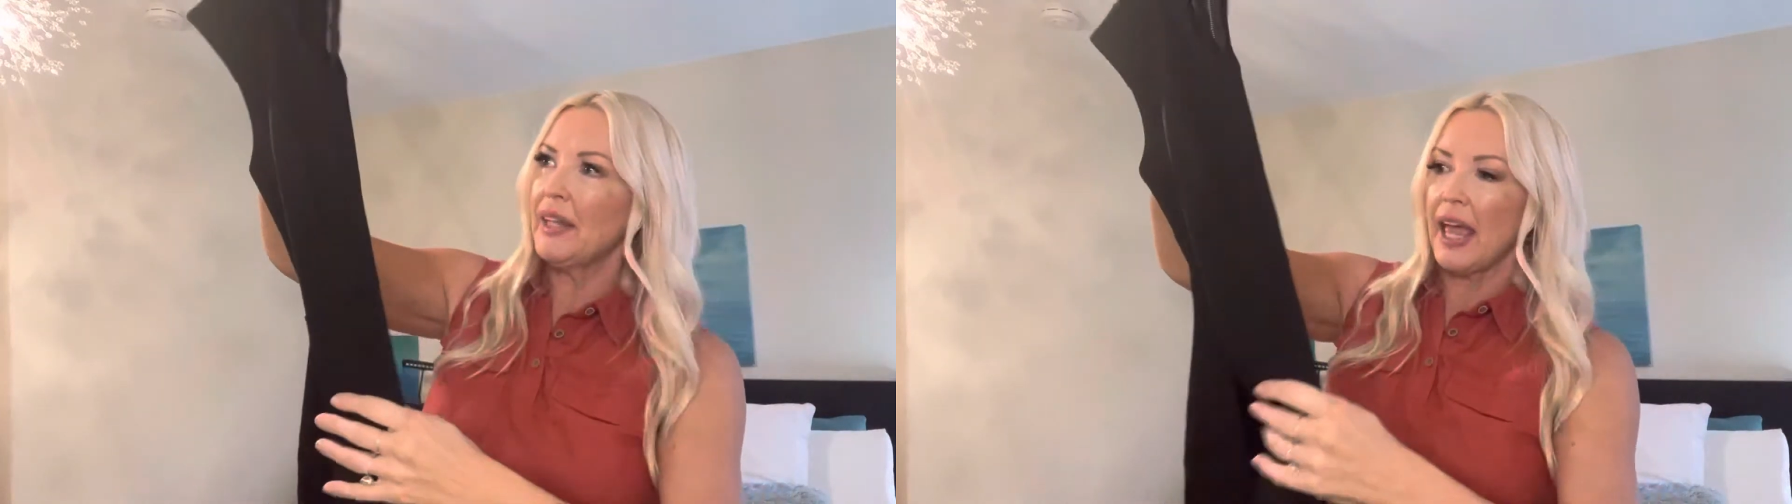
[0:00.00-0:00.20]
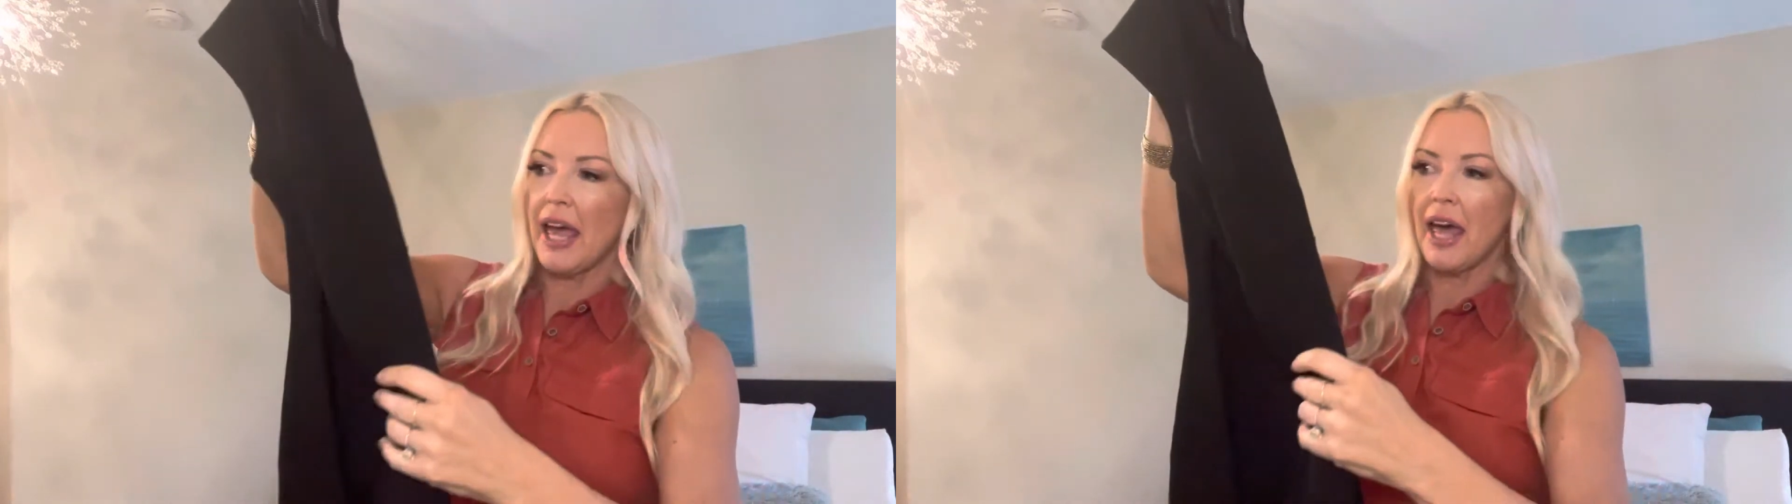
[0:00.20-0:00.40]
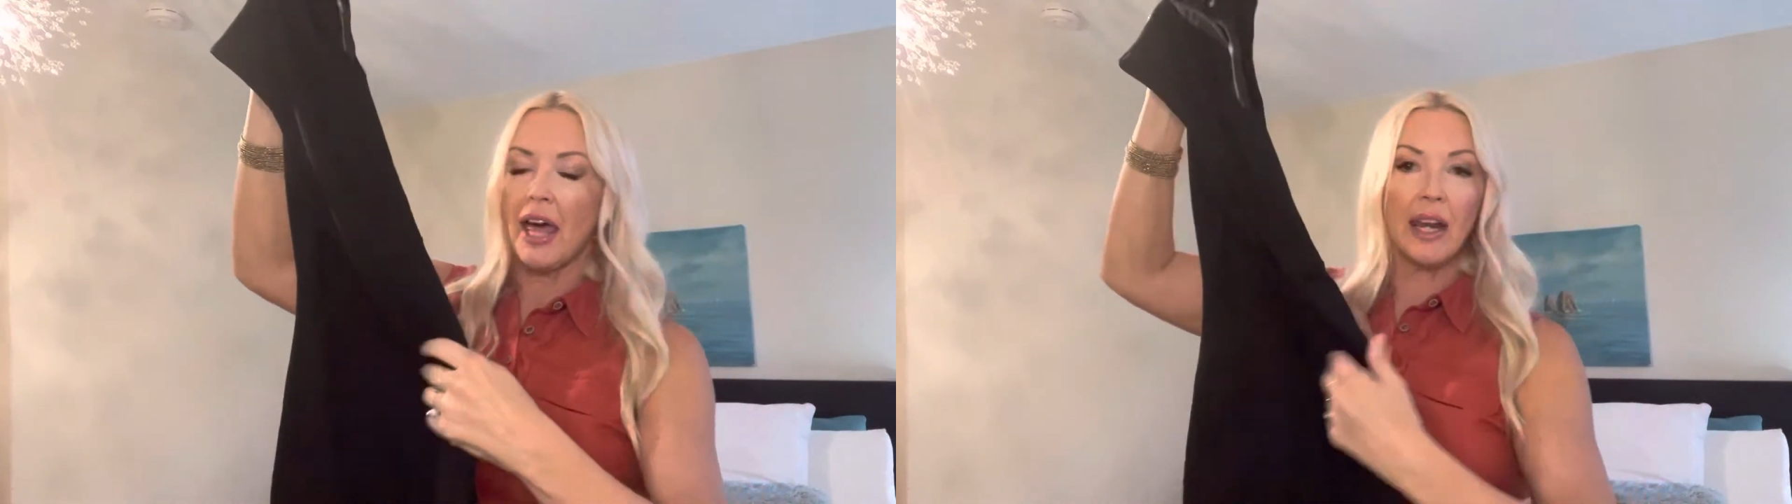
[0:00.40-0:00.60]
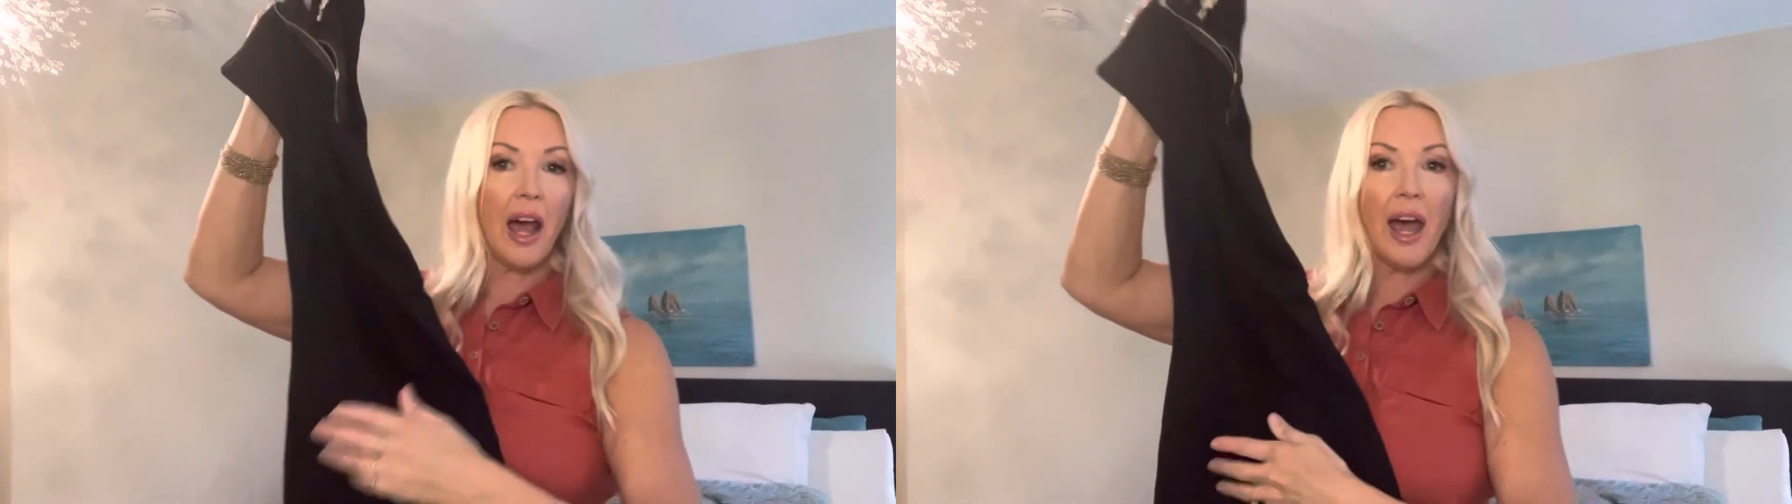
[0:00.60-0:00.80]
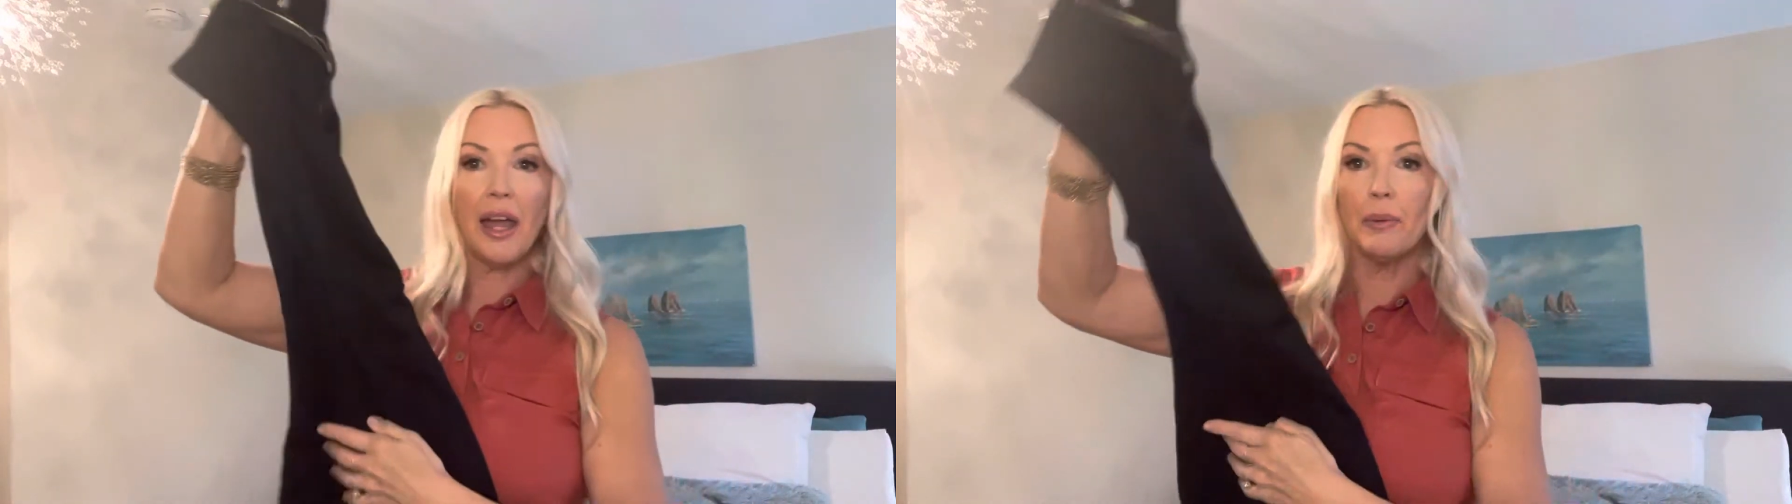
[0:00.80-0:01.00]
and
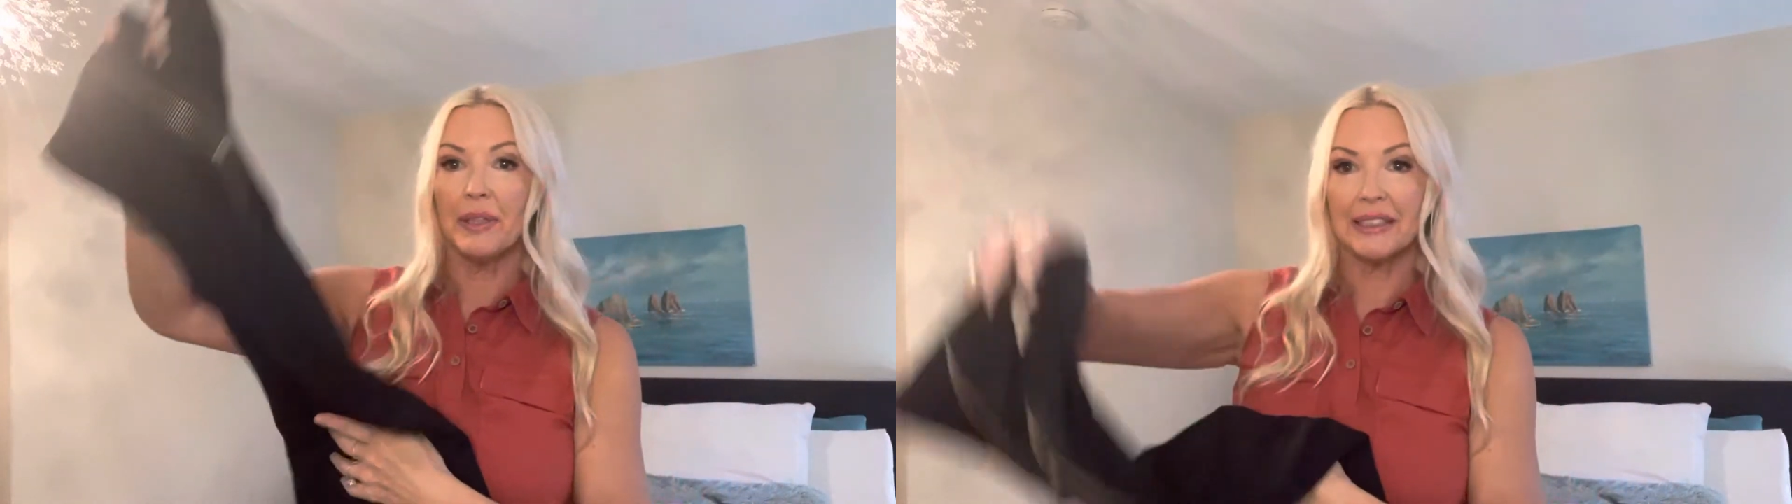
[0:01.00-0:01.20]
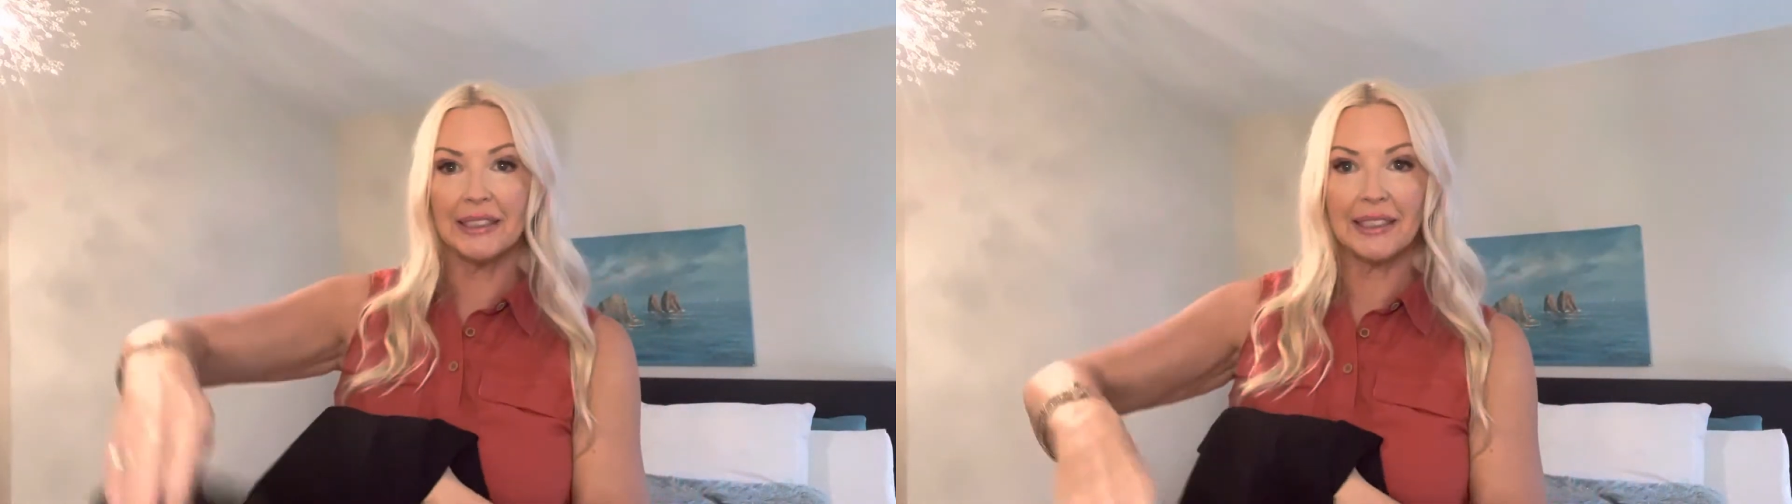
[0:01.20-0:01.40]
I was